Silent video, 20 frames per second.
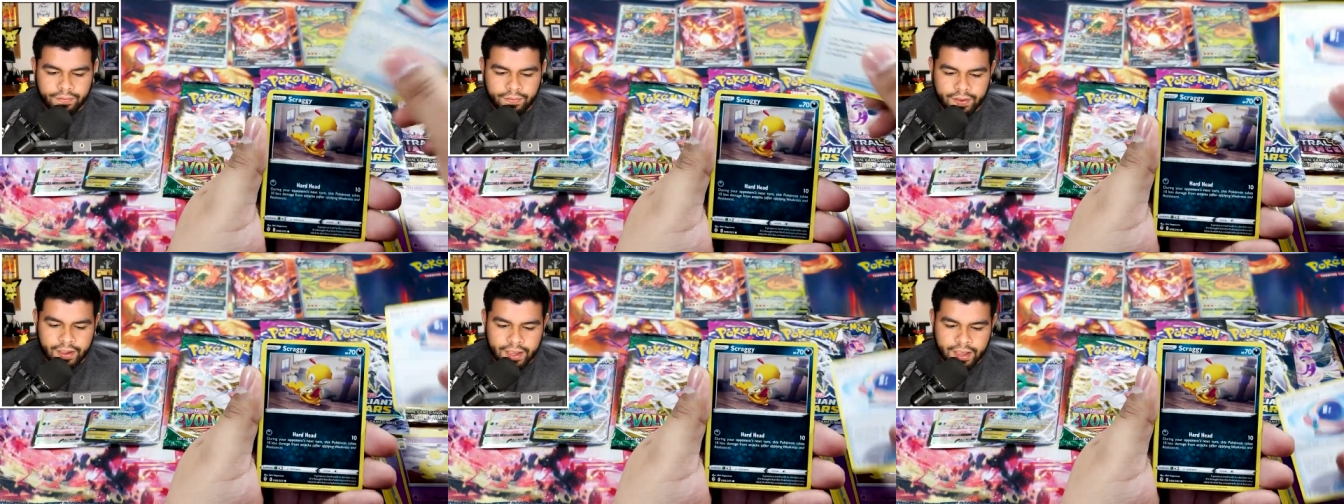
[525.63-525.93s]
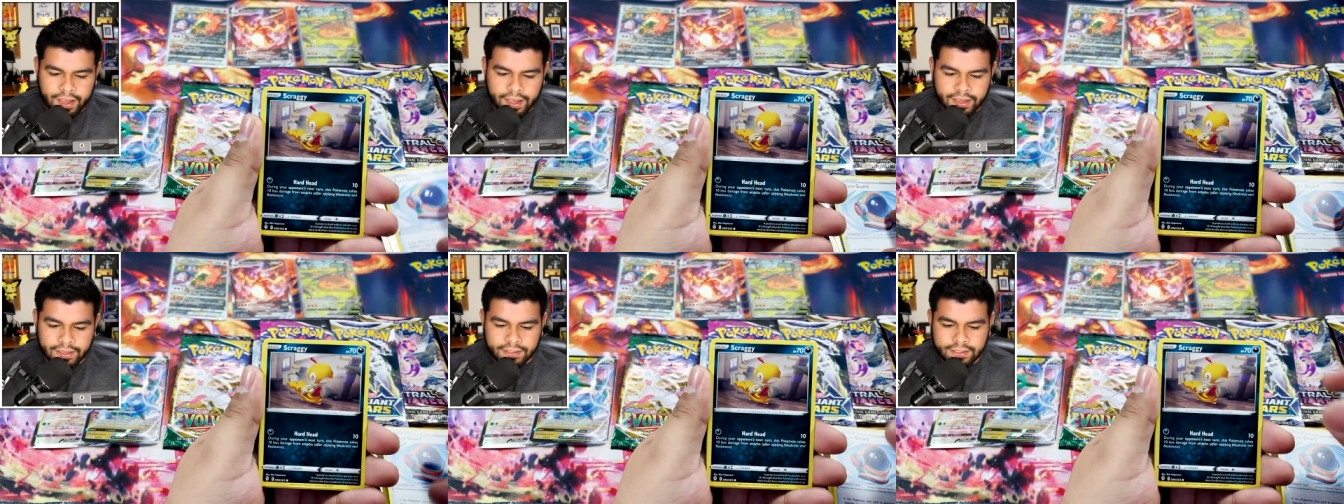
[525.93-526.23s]

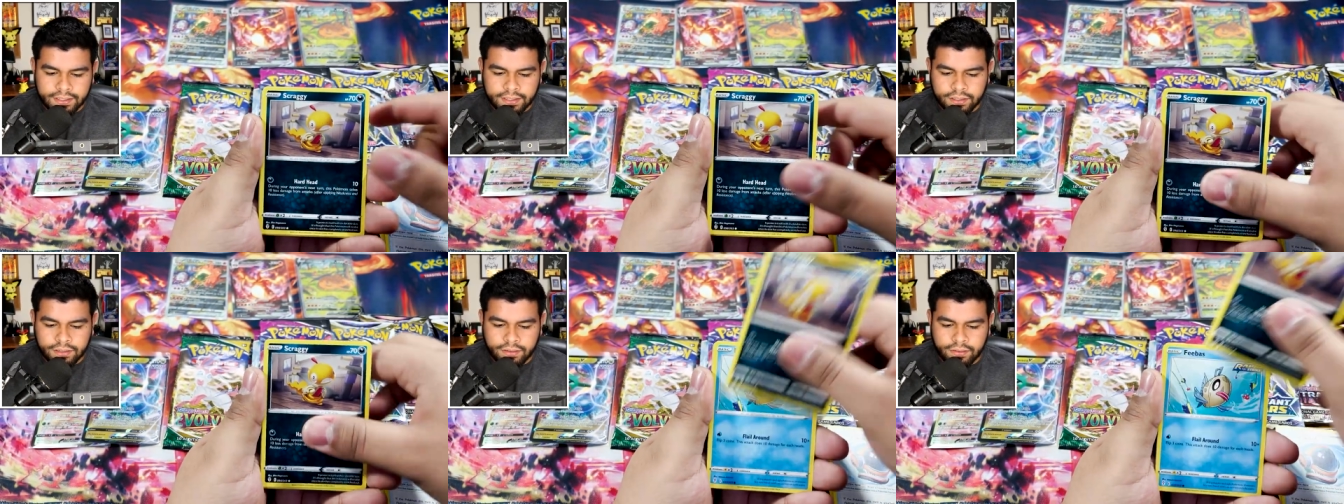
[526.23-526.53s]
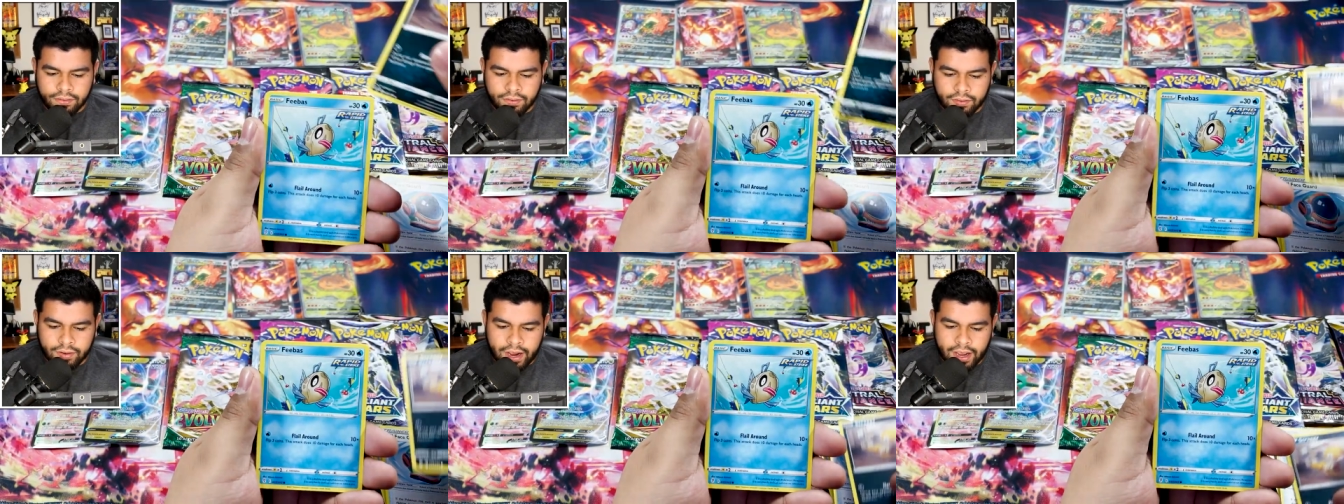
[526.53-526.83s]
Face,
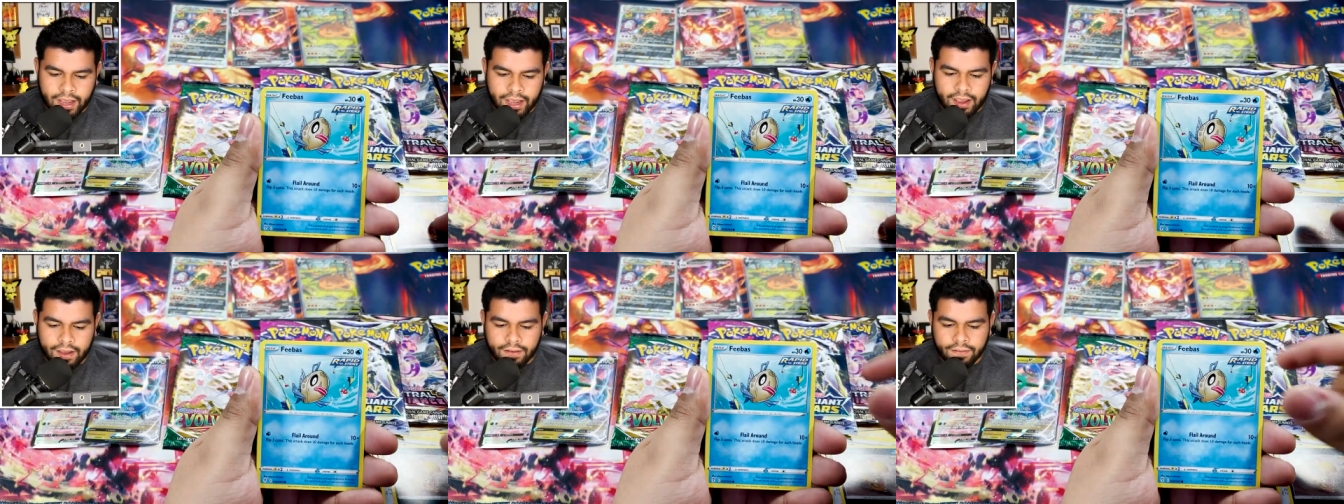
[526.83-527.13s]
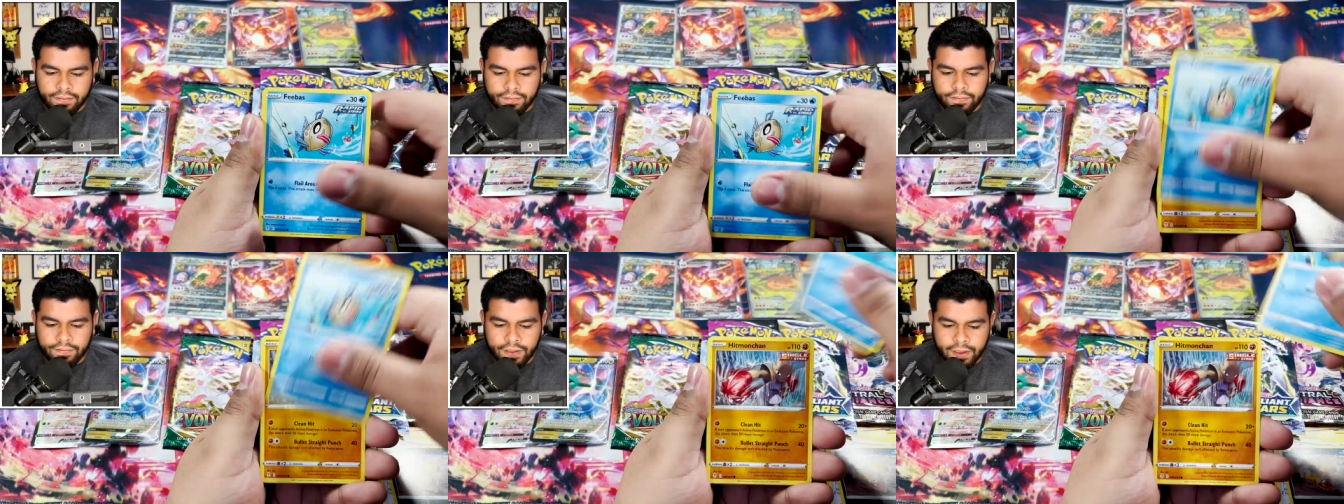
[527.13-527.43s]
Craggy,
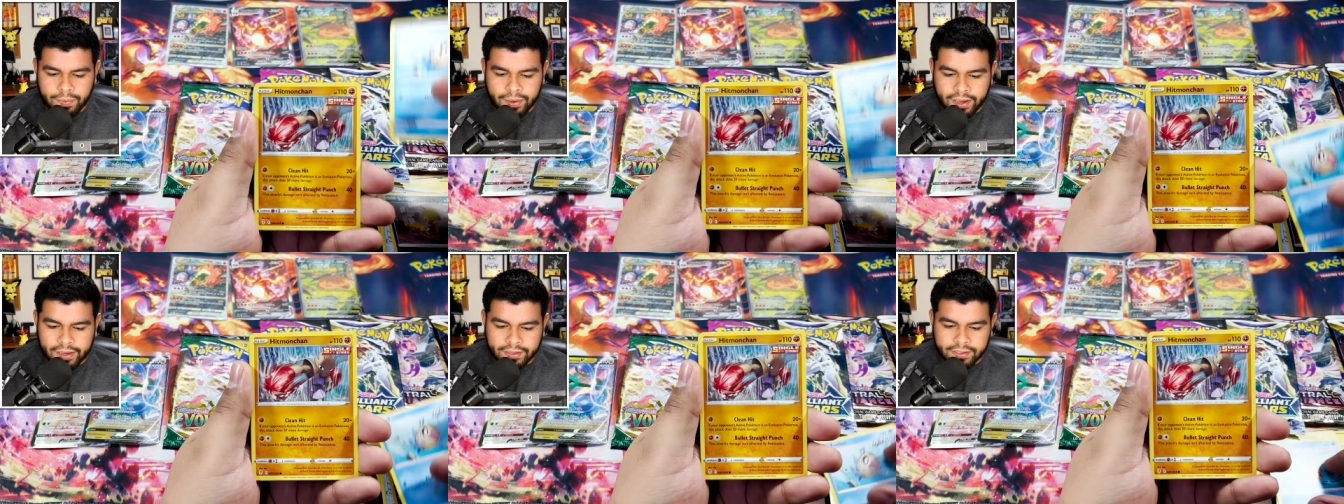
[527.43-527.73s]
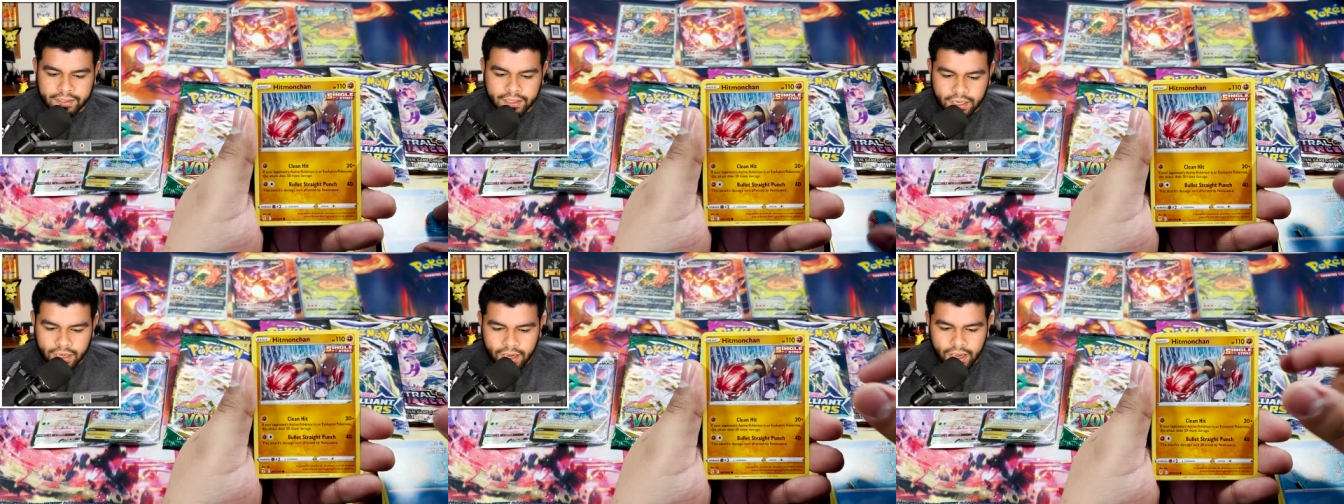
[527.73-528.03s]

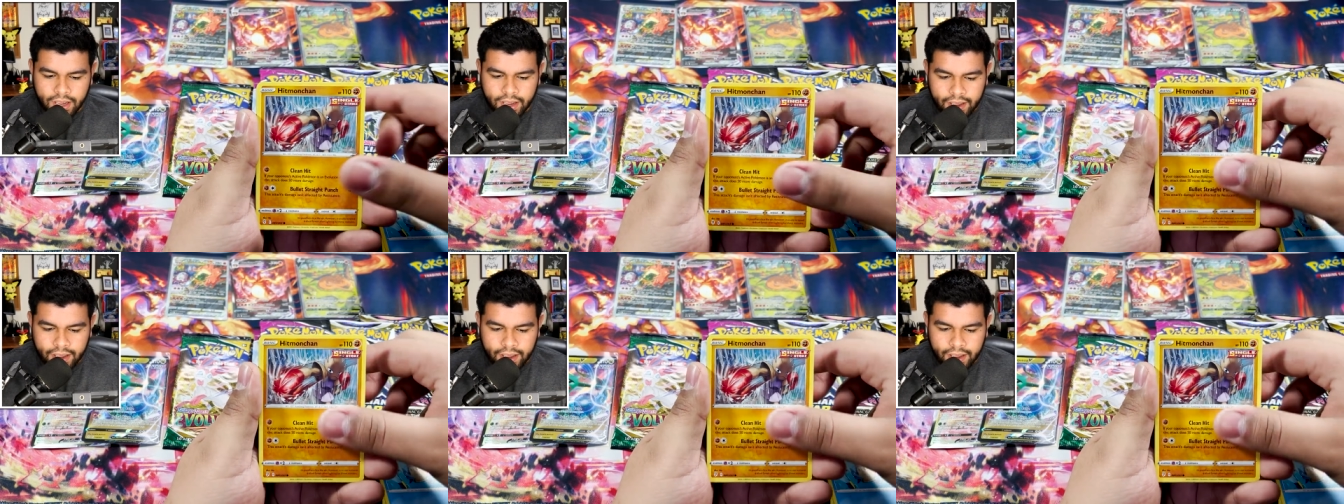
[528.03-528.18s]
Phoebus,